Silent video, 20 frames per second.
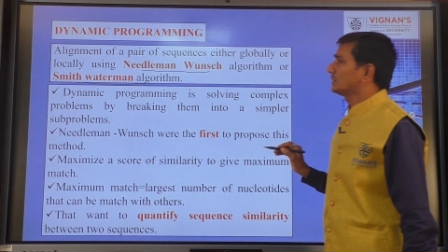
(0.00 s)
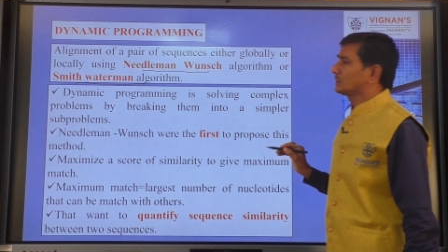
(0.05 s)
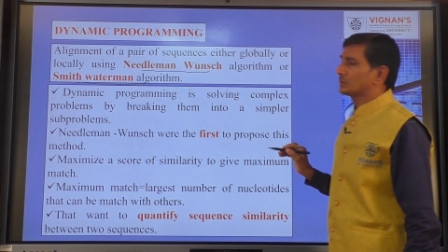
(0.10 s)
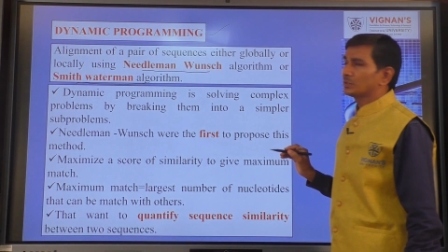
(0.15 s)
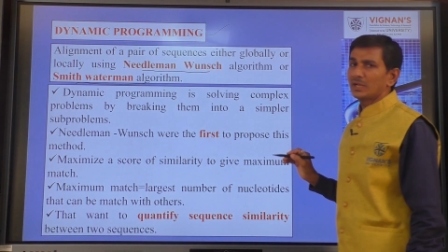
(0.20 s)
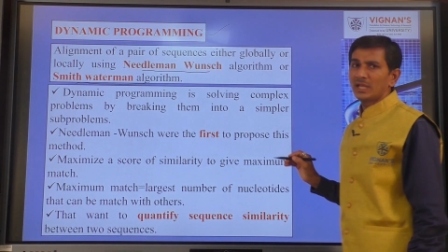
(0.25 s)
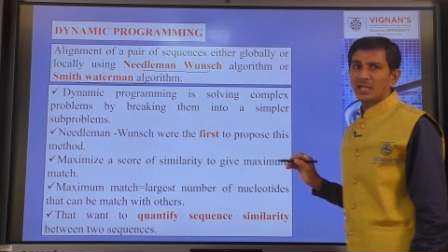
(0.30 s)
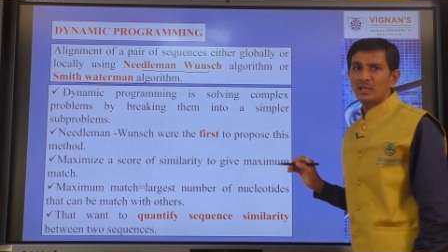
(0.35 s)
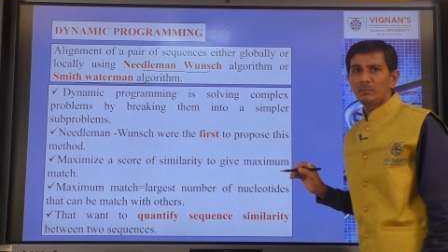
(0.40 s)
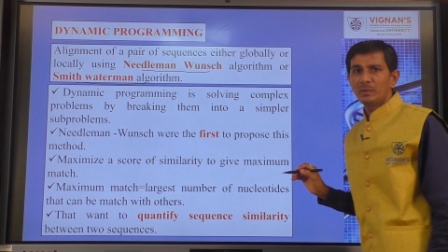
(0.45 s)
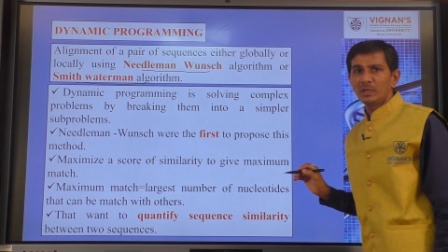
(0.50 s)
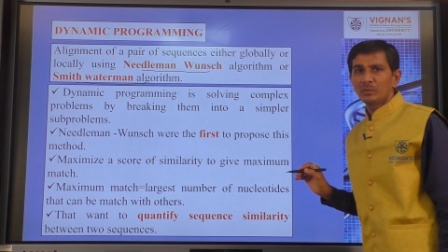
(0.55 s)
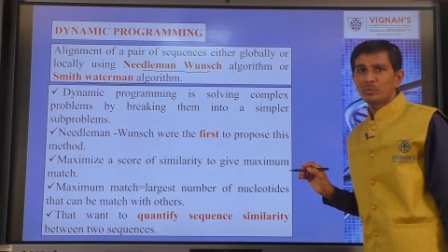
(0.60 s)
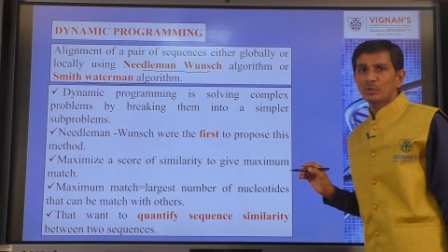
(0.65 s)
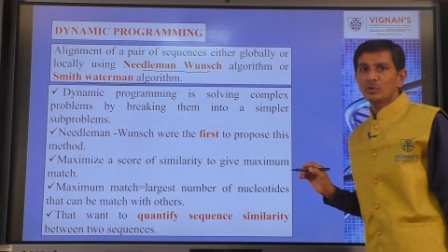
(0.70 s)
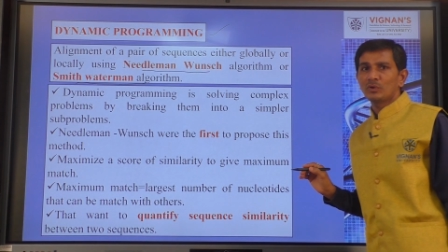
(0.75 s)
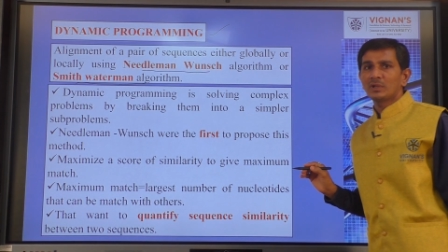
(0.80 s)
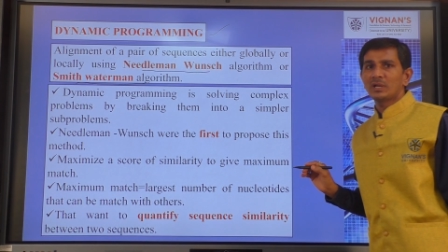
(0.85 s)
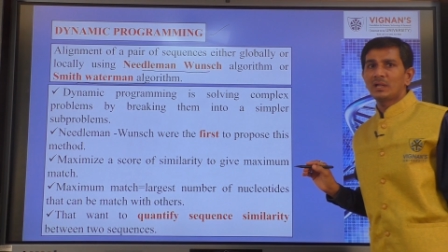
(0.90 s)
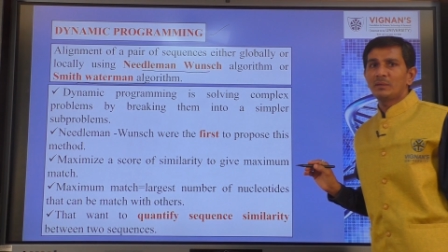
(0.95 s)
So, dynamic
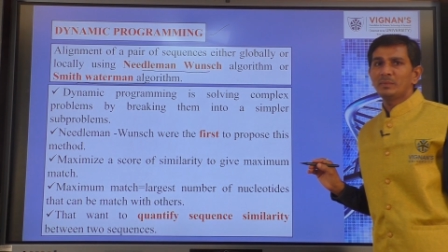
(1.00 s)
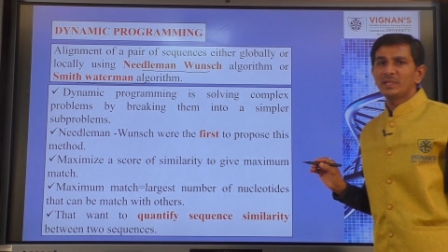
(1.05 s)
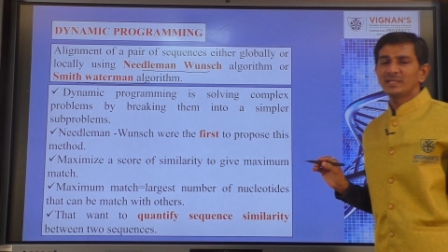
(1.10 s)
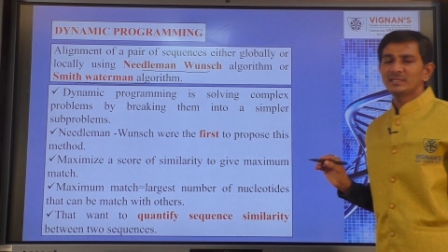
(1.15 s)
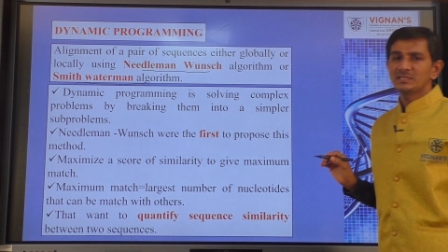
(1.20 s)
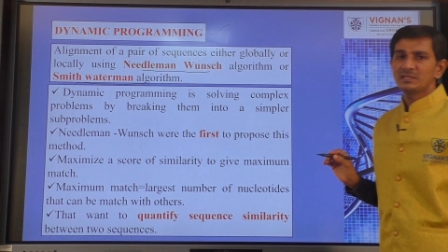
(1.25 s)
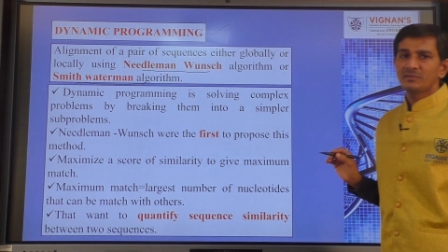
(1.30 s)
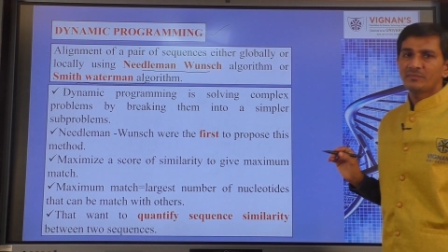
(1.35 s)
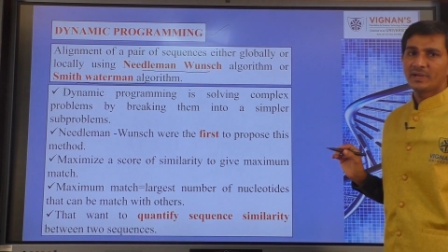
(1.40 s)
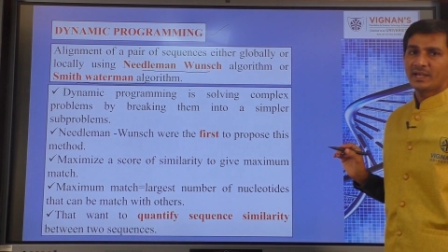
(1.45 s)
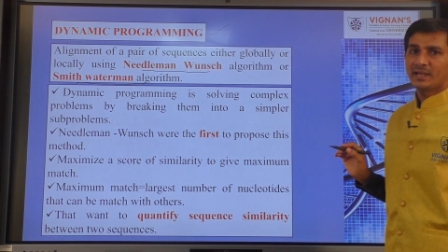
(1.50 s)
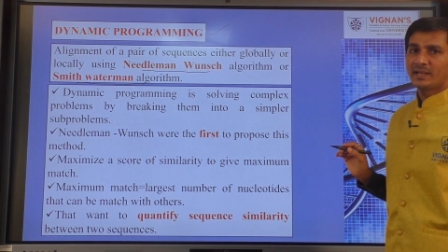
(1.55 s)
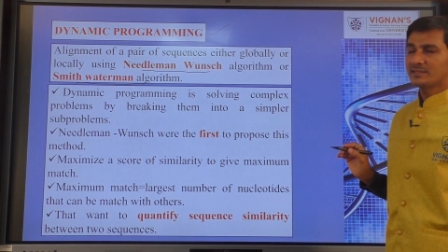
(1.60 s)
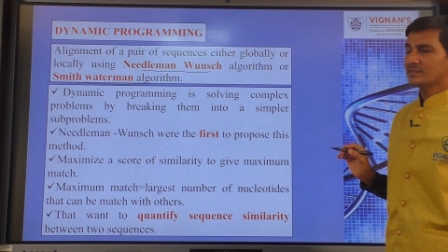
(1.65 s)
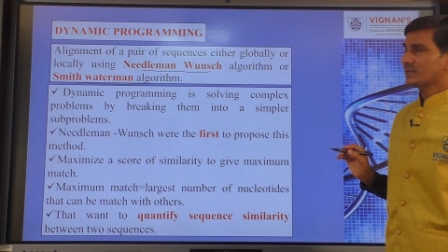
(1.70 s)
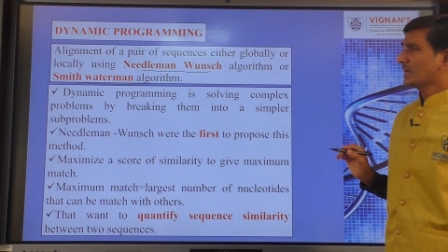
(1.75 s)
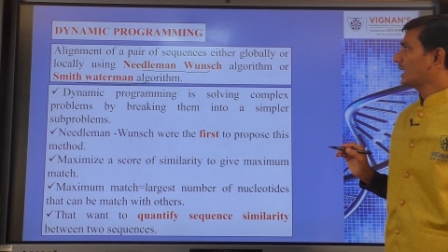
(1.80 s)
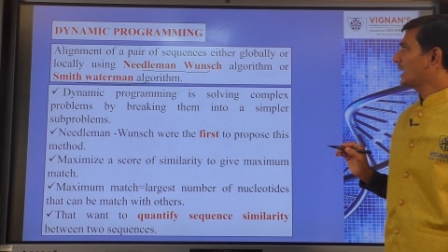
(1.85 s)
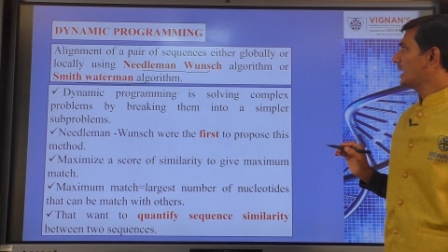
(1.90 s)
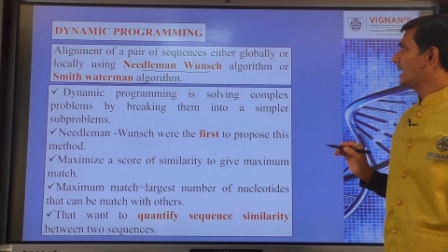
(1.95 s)
programming is defined as
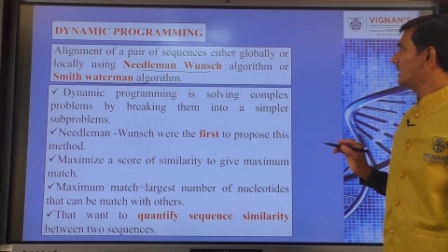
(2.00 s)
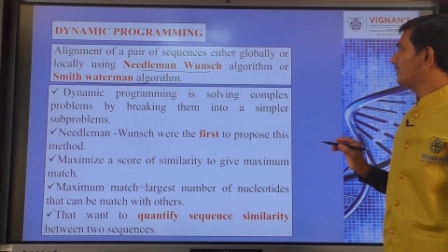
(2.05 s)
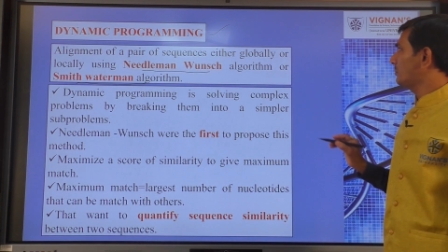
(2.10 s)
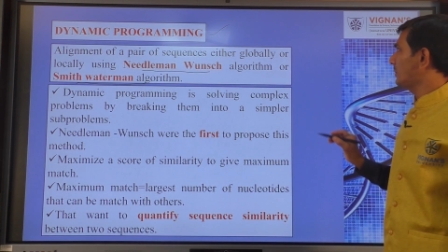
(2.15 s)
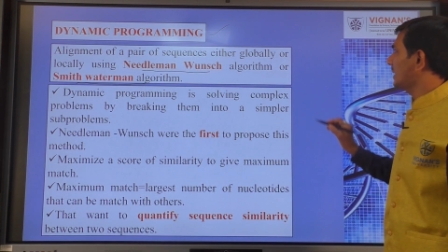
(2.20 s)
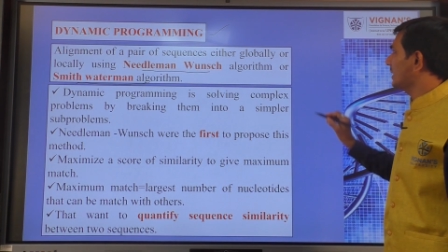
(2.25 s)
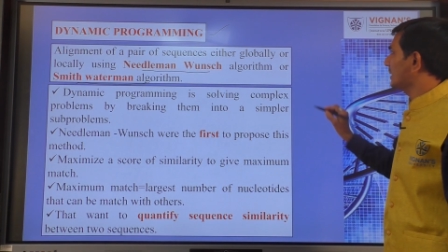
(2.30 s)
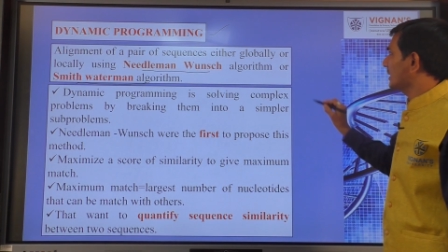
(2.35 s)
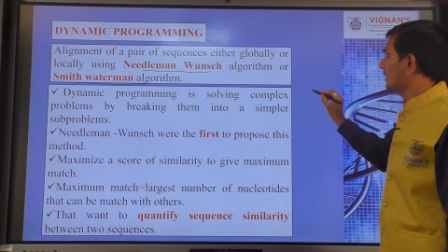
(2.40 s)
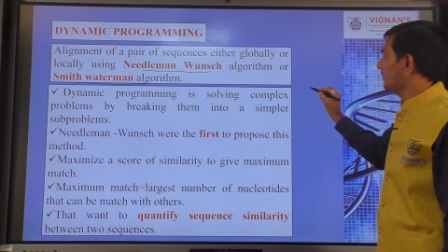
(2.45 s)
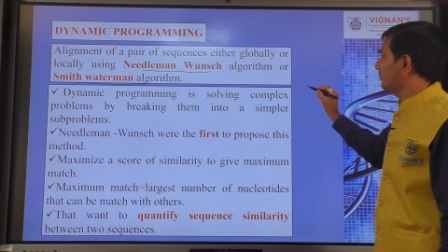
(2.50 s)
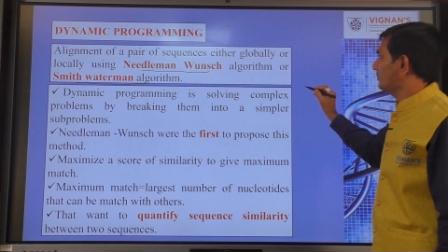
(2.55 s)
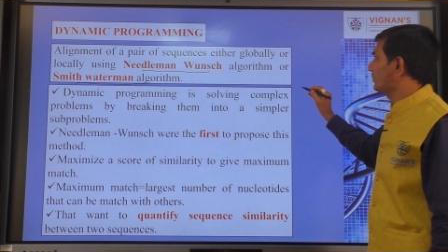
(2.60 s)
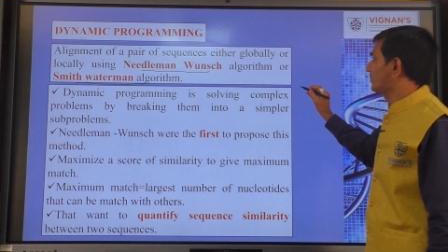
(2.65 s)
alignment of